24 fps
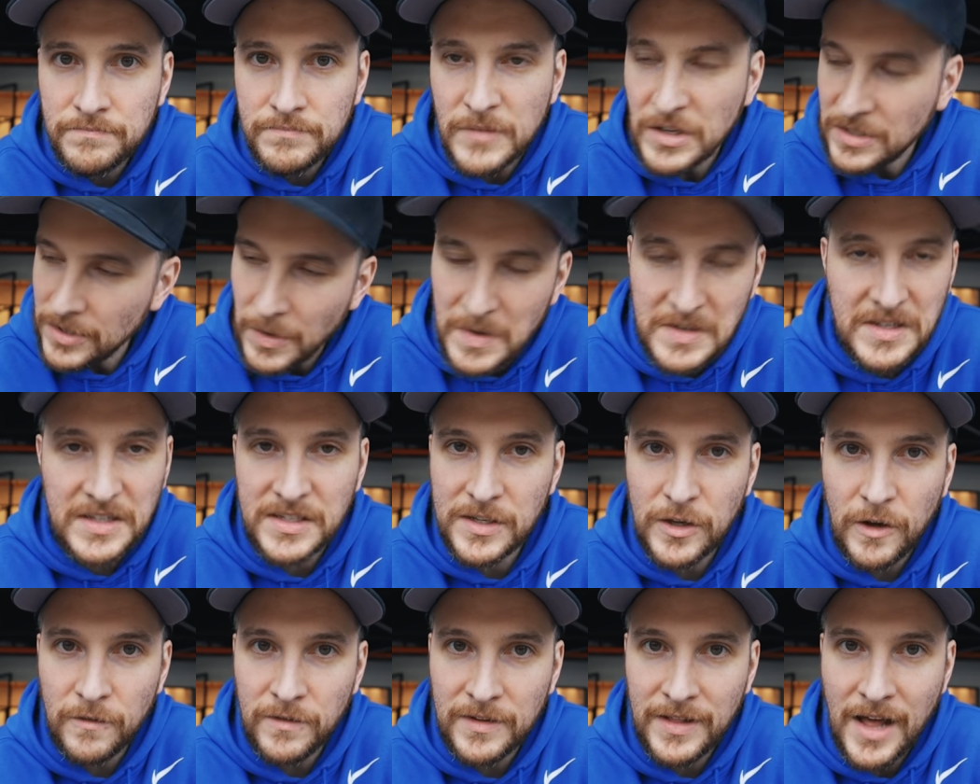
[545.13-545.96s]
There's always a
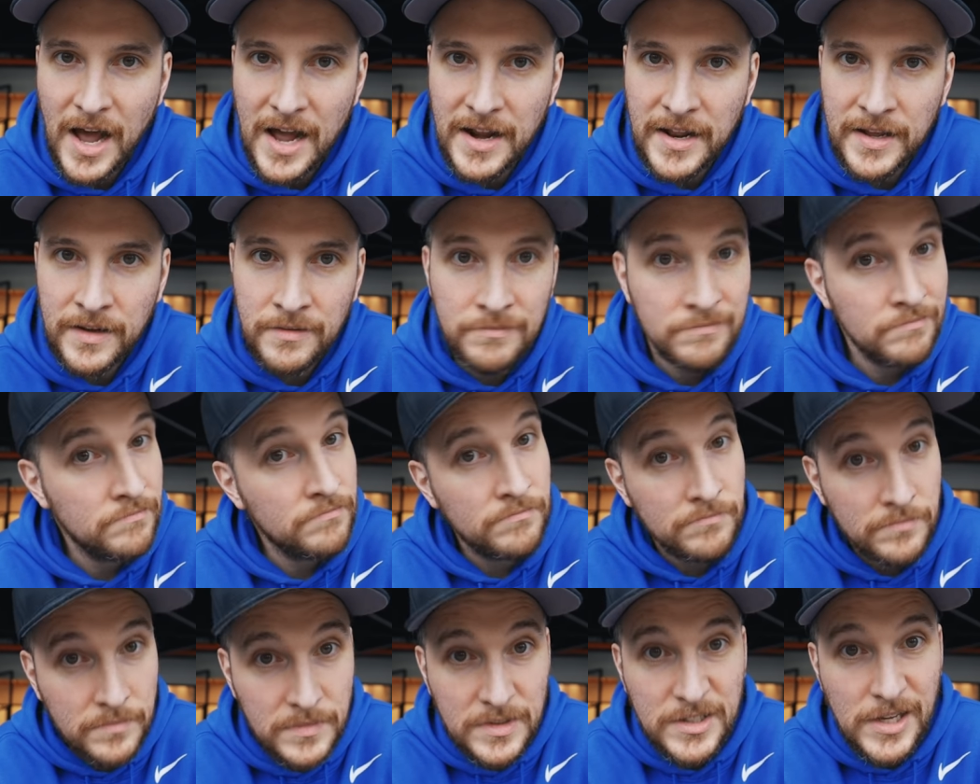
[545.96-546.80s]
silver lining.
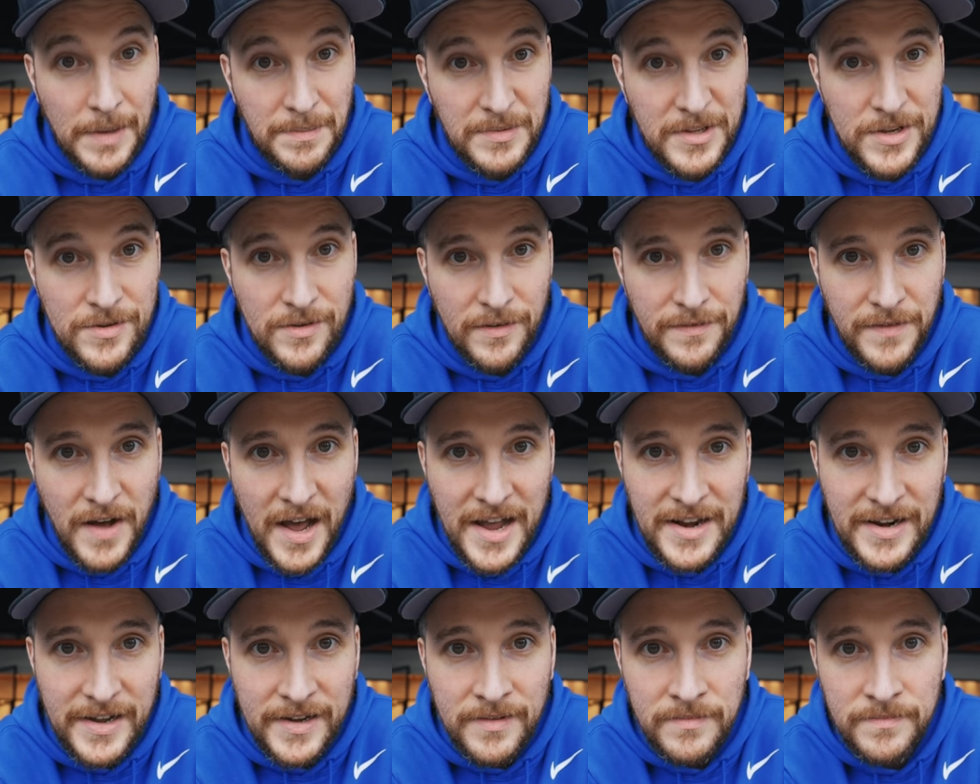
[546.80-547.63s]
It's up to you to
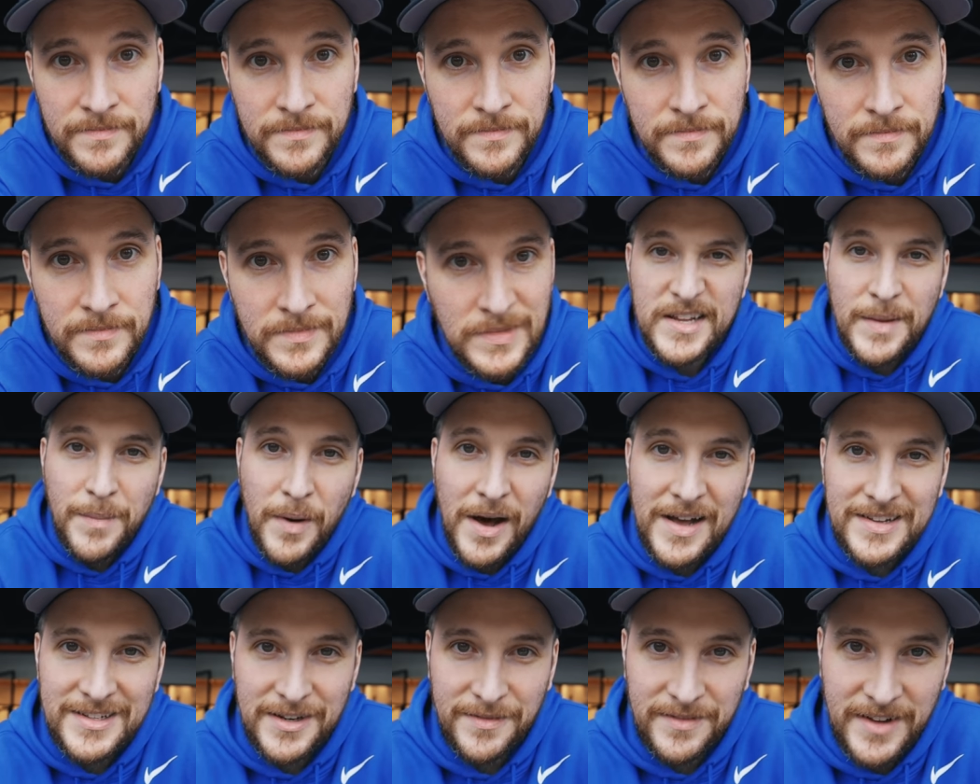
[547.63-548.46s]
find it. Stay
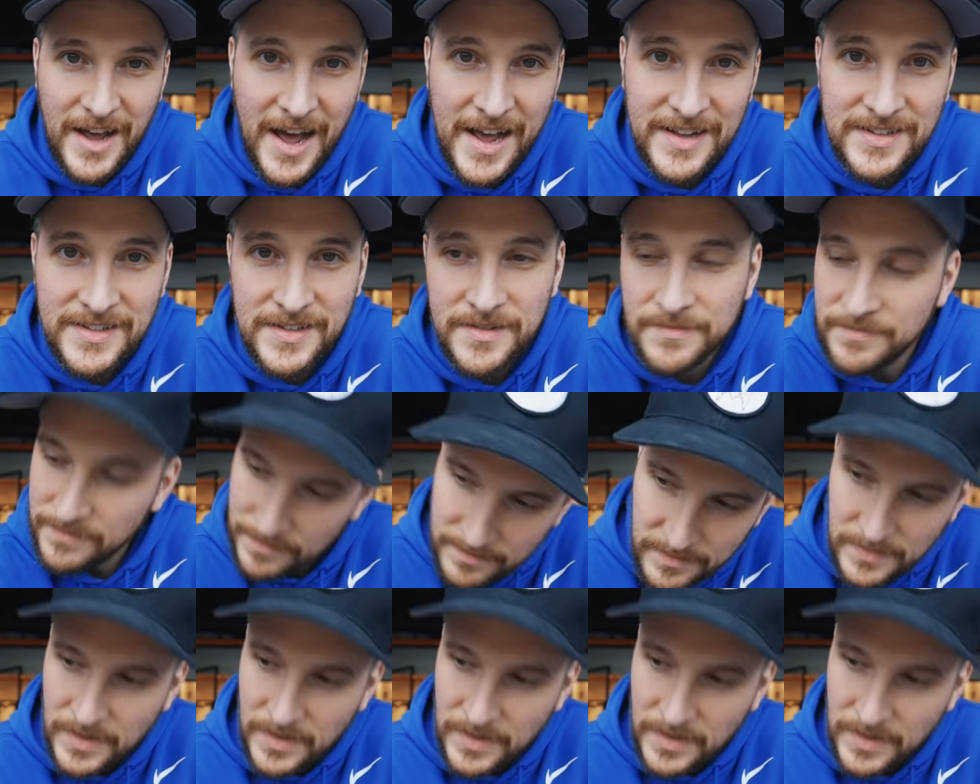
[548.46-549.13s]
positive, guys.